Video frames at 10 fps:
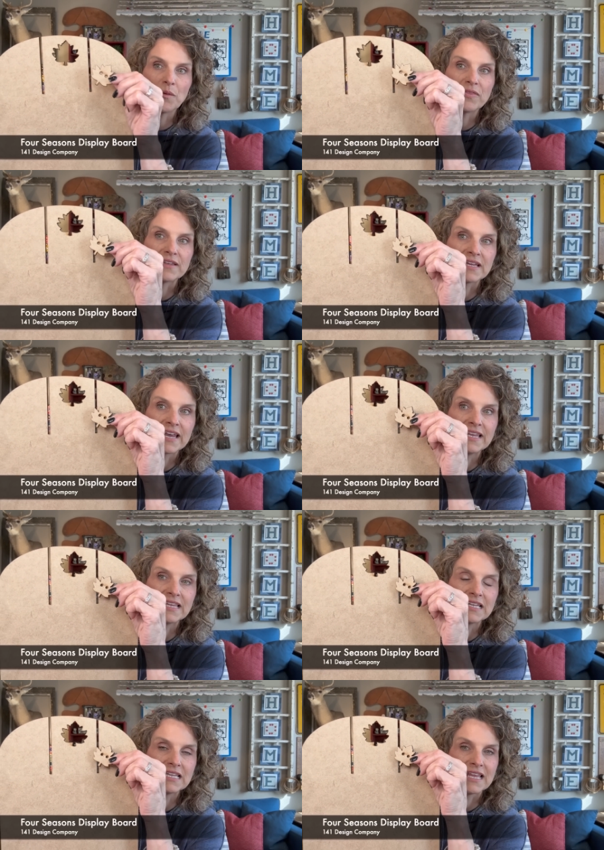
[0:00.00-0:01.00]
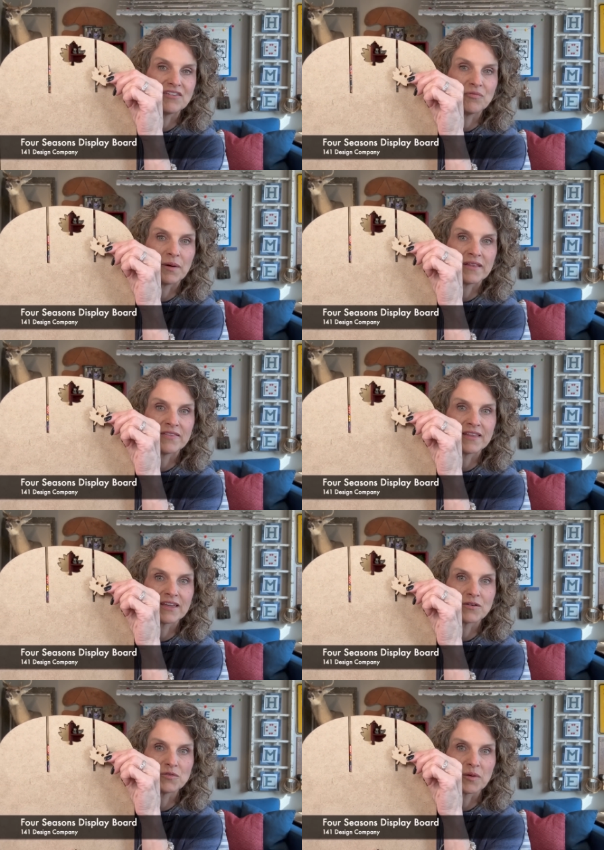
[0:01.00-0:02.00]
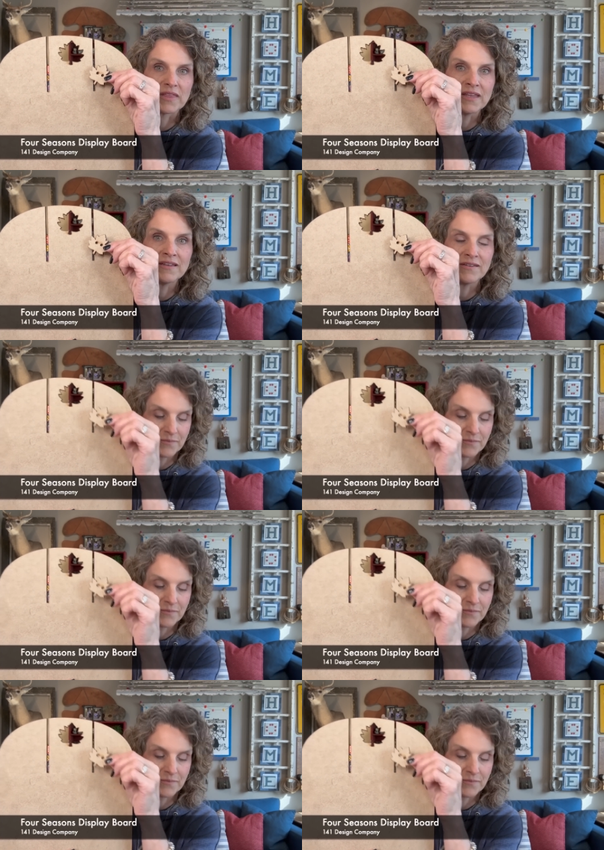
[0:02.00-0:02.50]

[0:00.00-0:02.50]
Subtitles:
with the tiny little leaf button that goes with it.